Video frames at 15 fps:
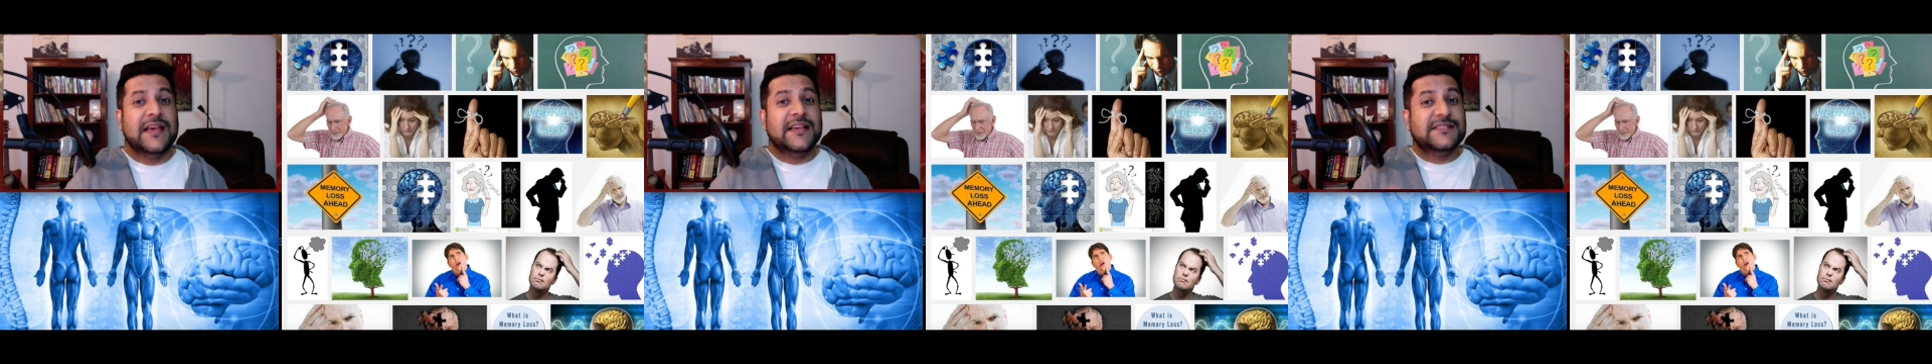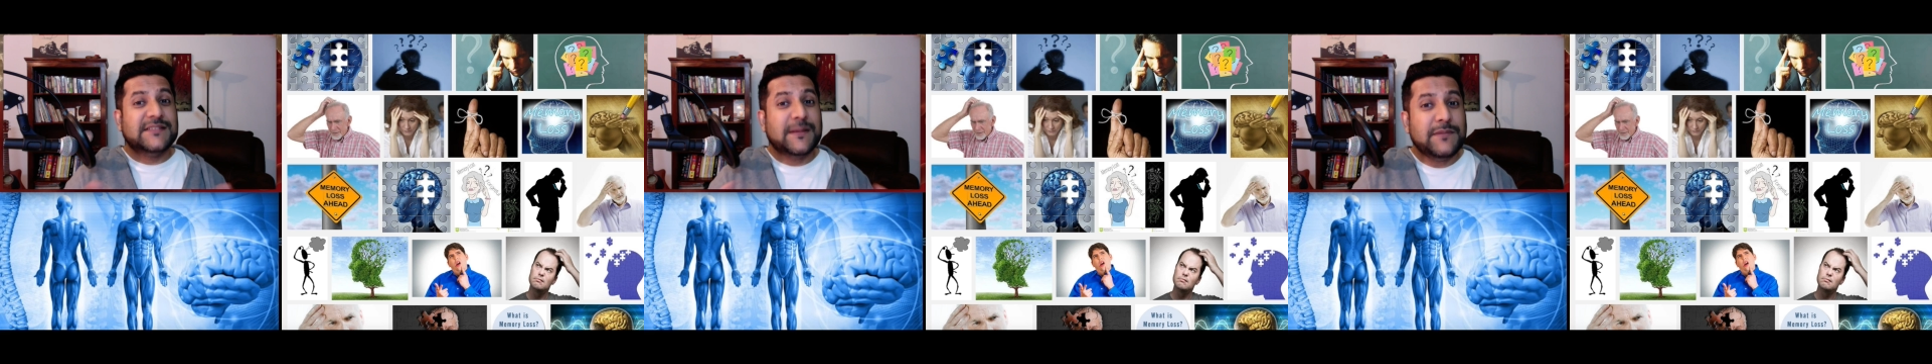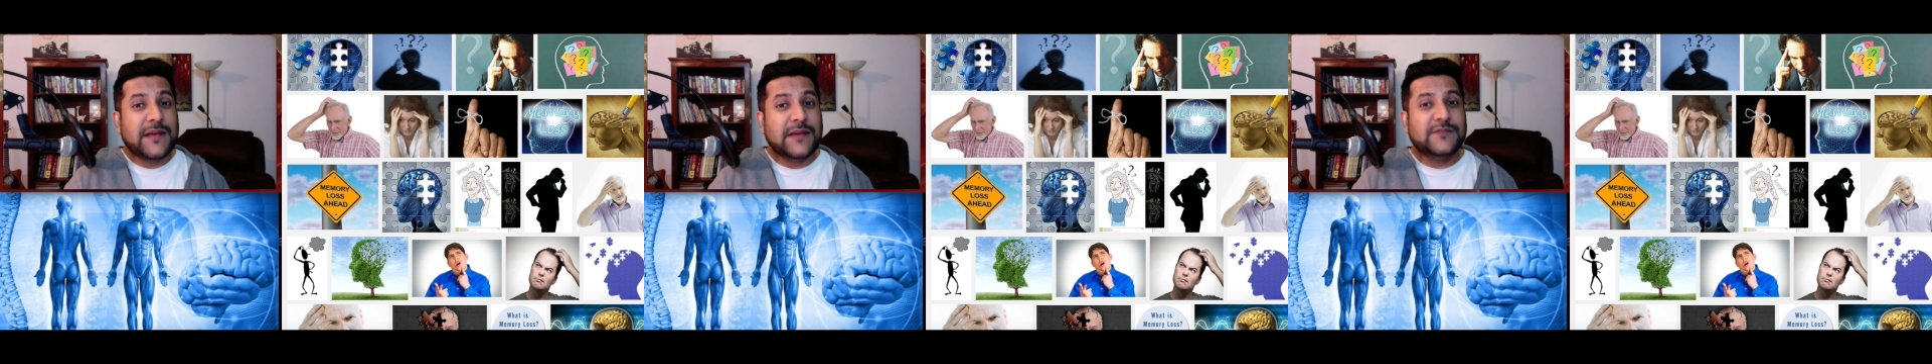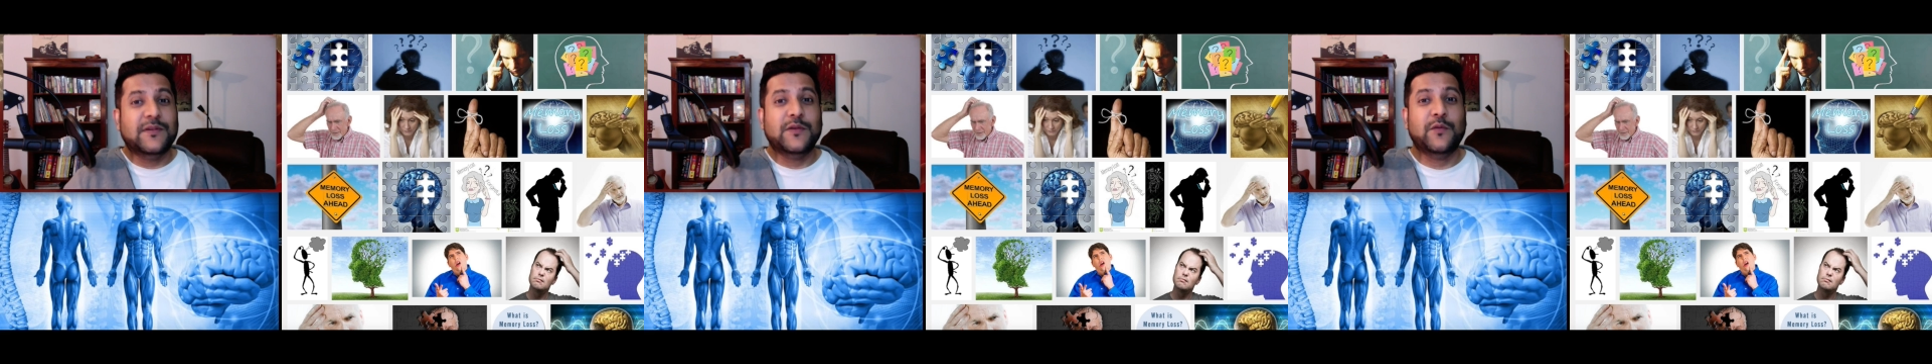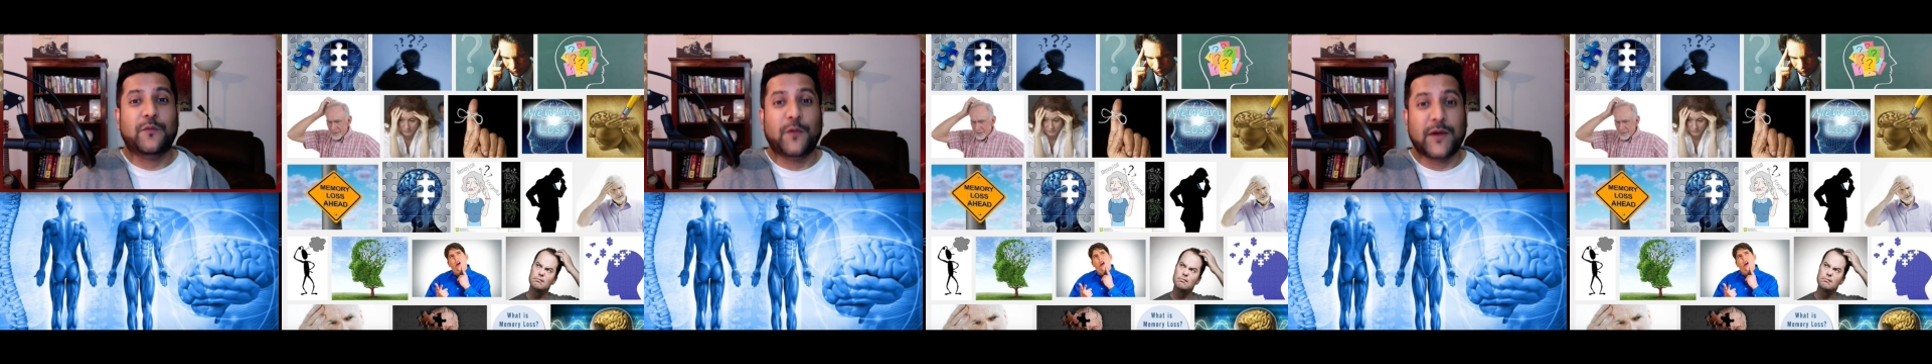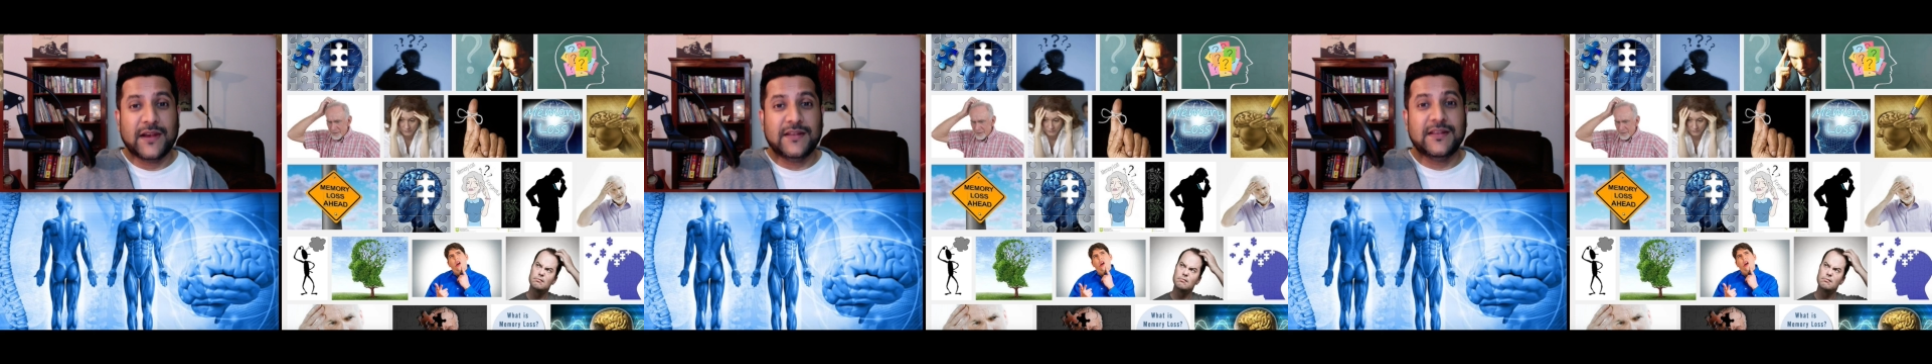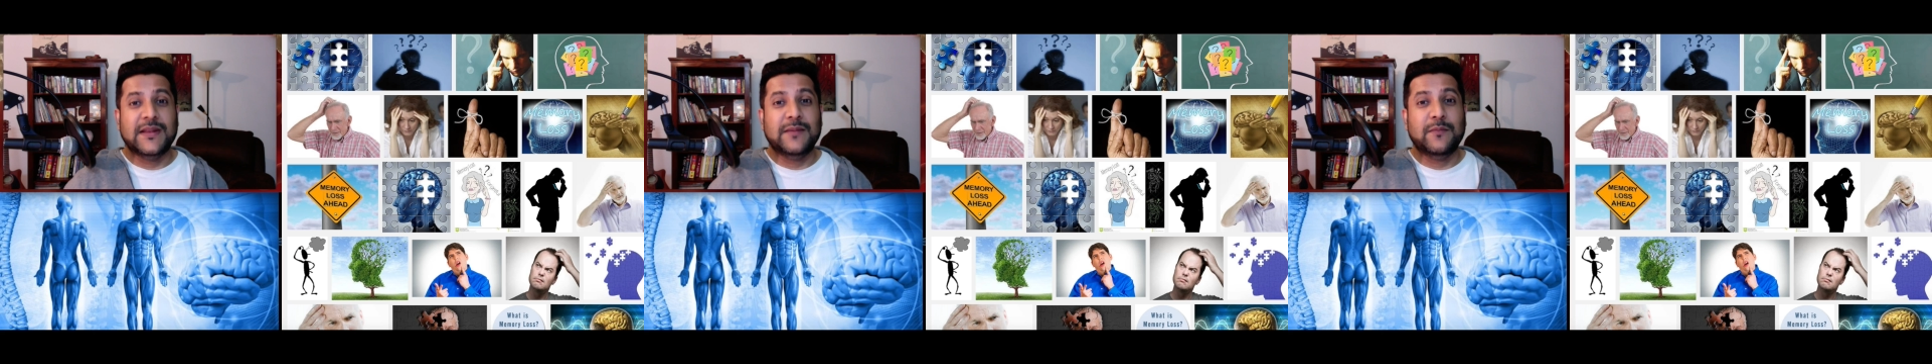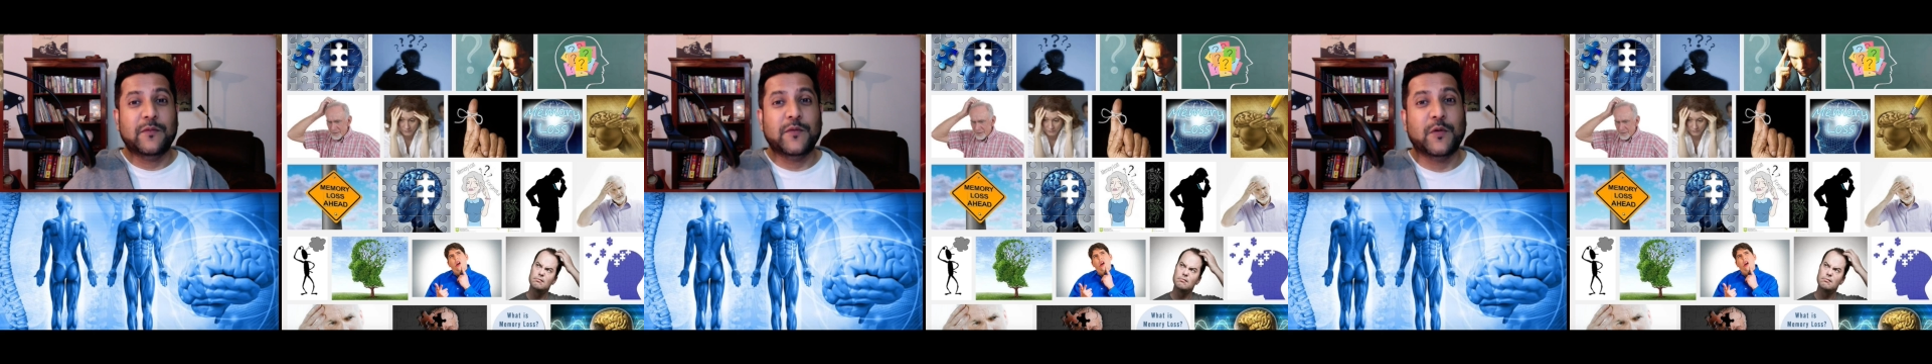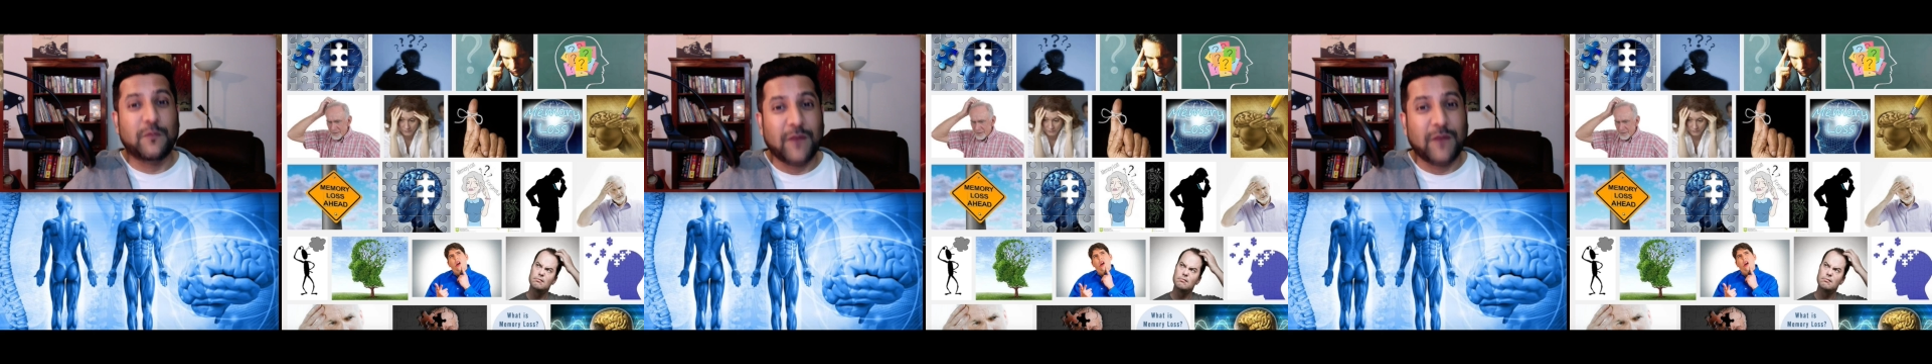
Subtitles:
Sometimes when you forget the name of your